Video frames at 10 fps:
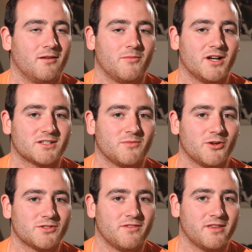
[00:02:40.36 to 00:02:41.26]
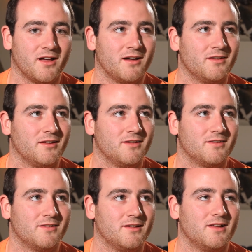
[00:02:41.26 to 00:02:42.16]
makes the most of their day.
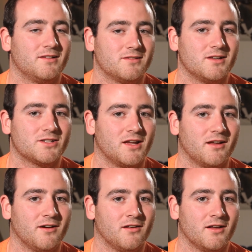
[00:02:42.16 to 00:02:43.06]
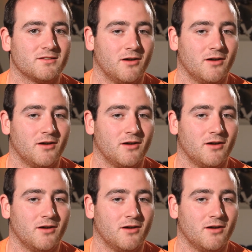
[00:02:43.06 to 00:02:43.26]
So that's something I'd like to,